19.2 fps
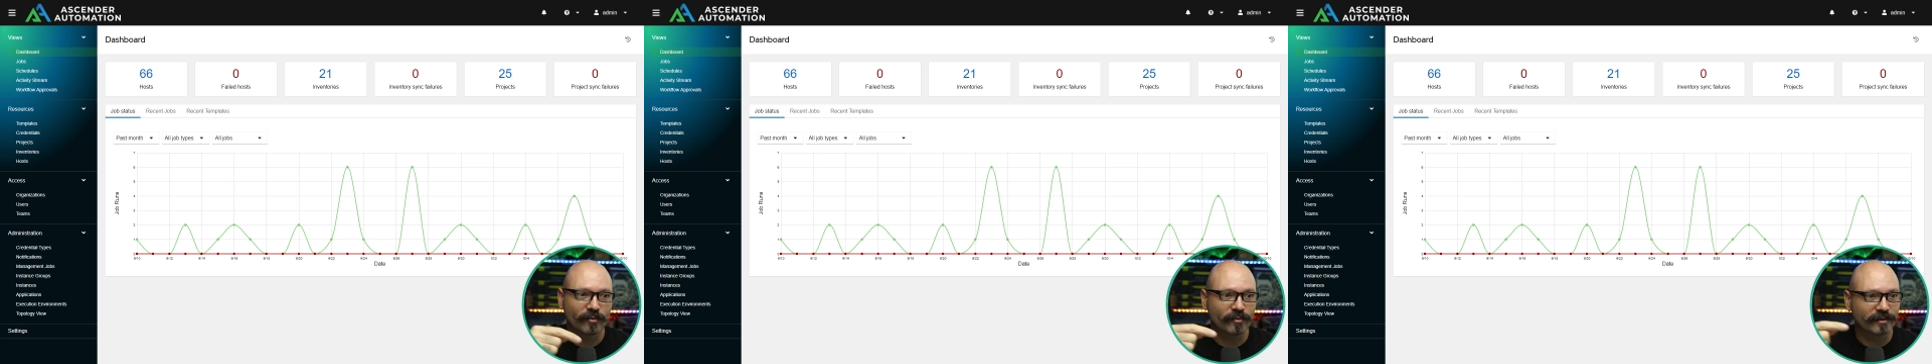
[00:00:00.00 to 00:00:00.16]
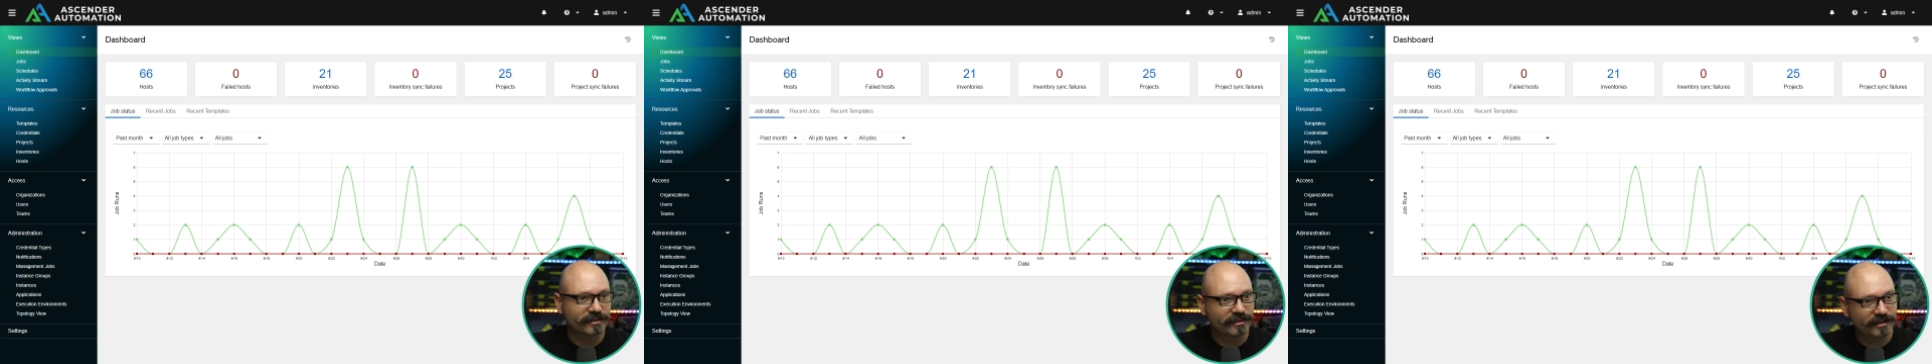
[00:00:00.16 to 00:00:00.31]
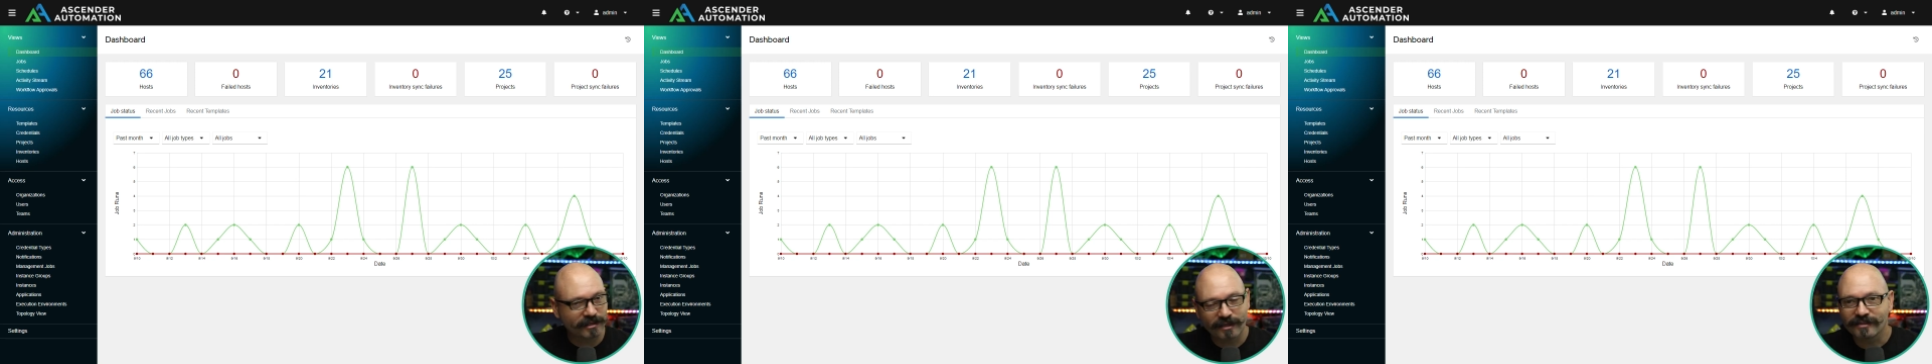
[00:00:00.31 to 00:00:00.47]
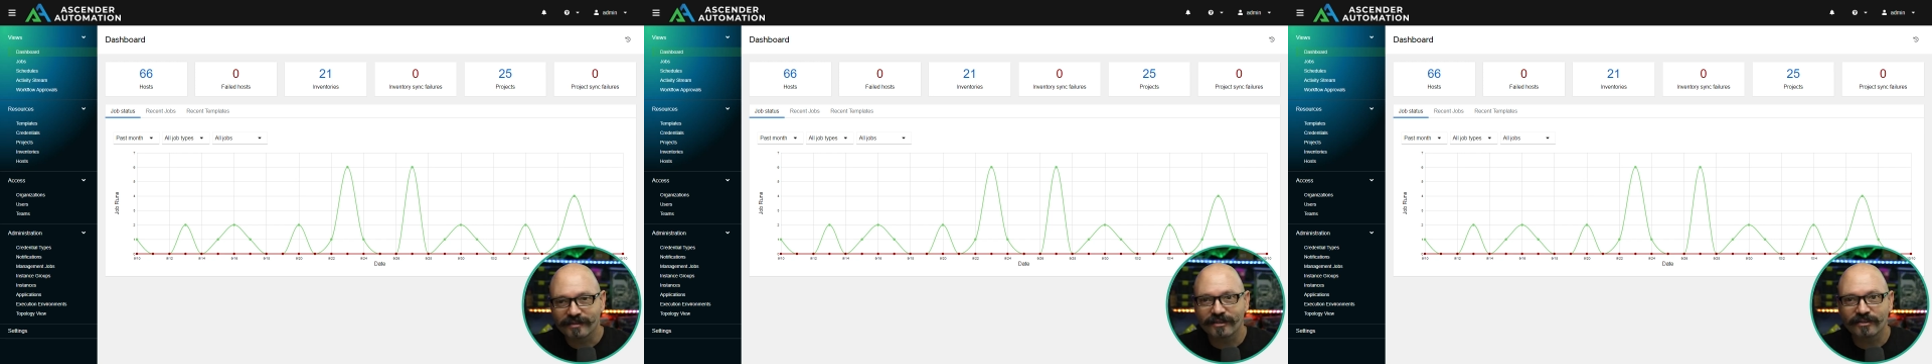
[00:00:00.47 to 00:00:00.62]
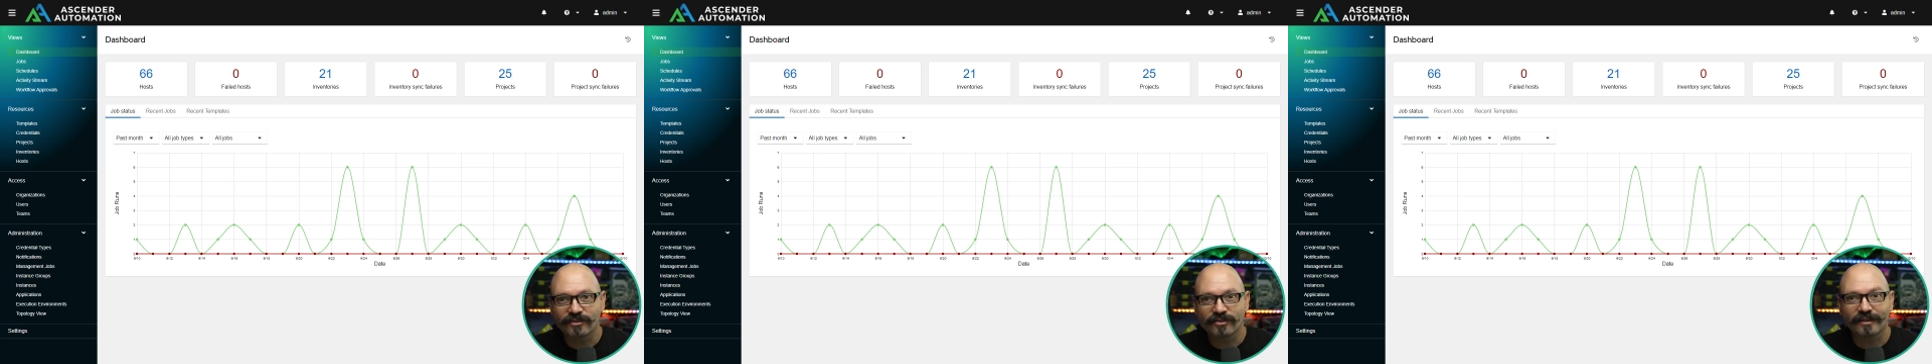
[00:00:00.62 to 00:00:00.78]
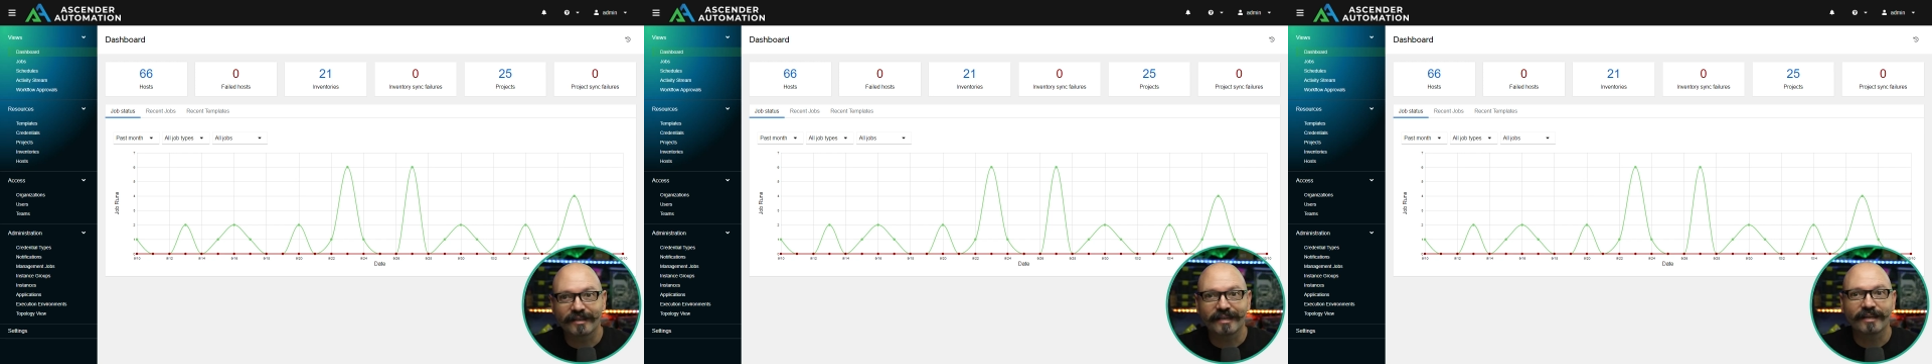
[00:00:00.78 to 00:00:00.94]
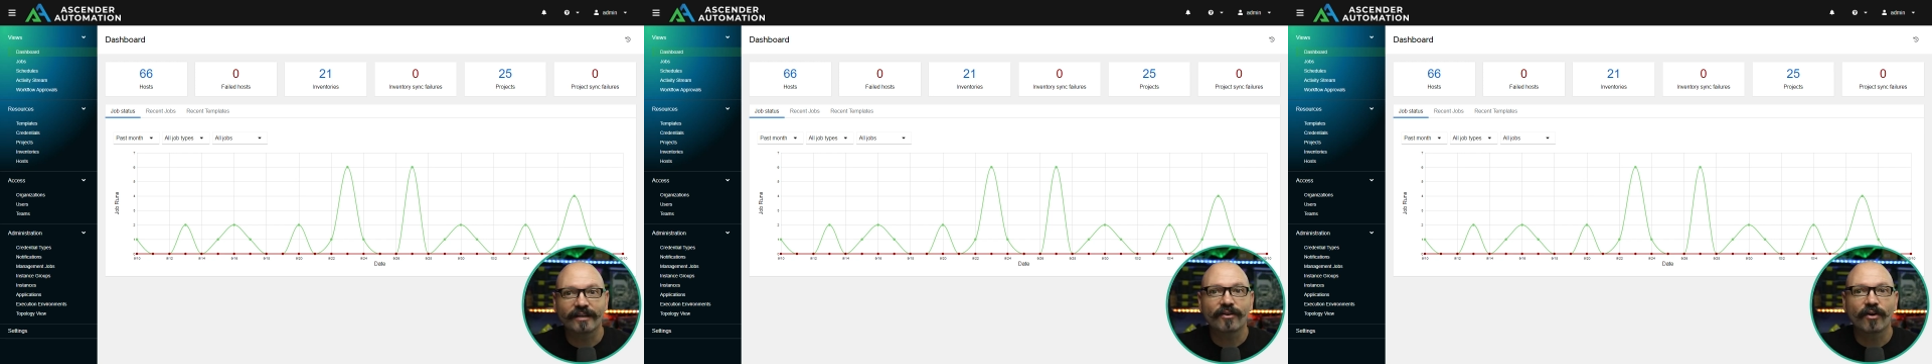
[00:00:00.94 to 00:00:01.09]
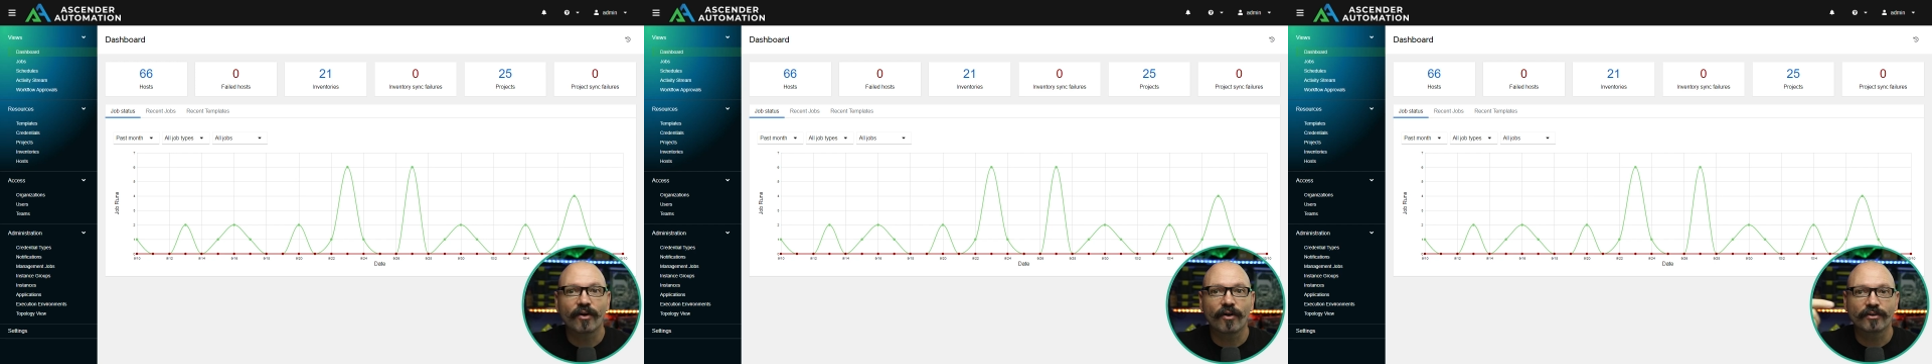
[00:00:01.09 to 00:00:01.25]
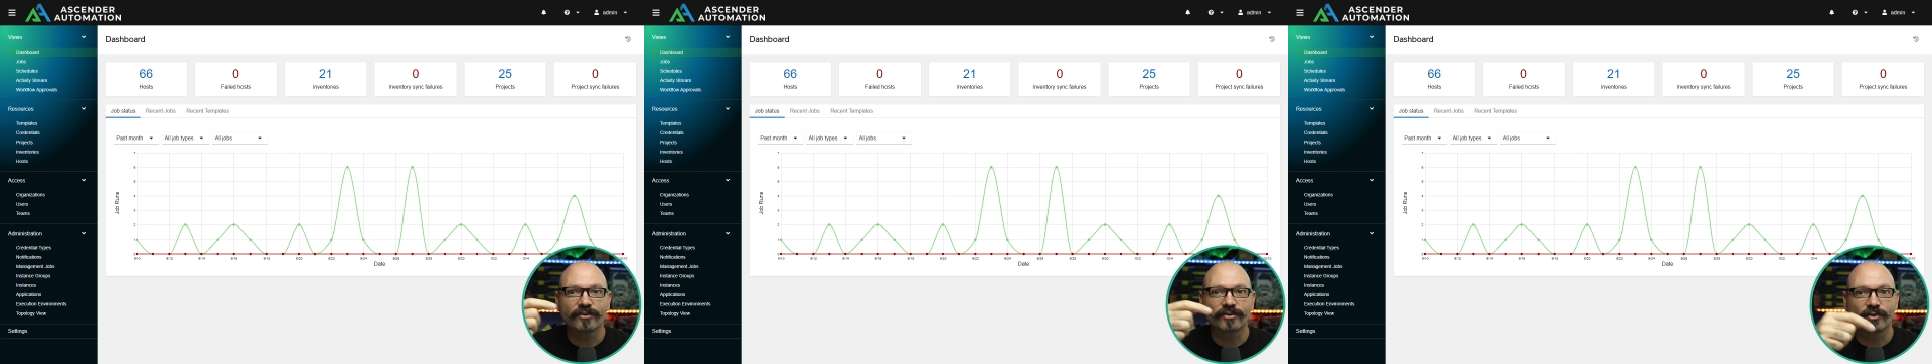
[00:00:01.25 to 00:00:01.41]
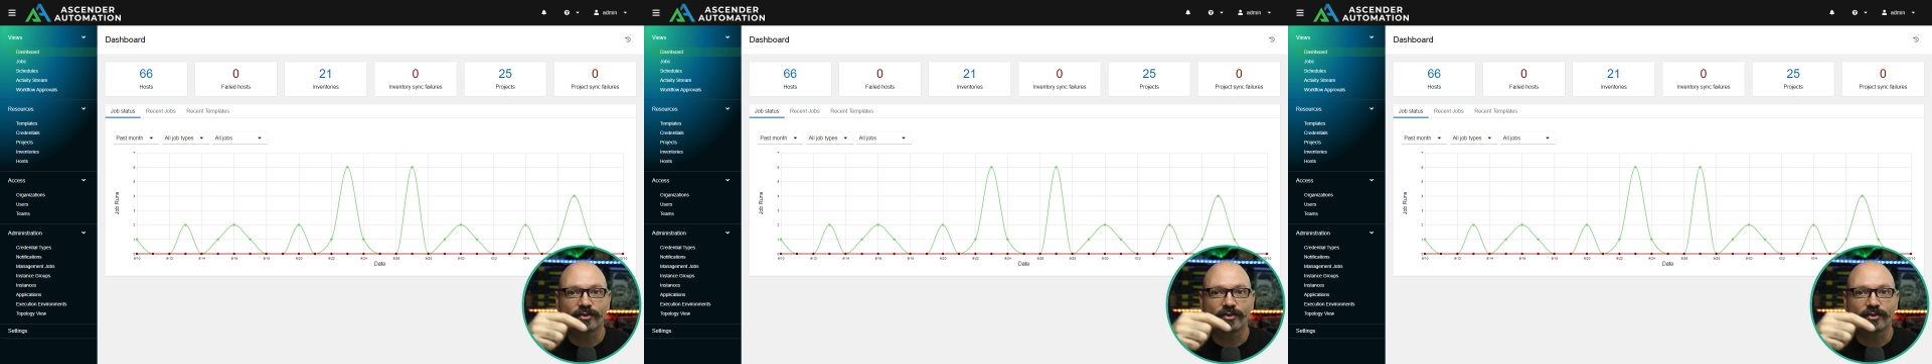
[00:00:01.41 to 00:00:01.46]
which essentially it calls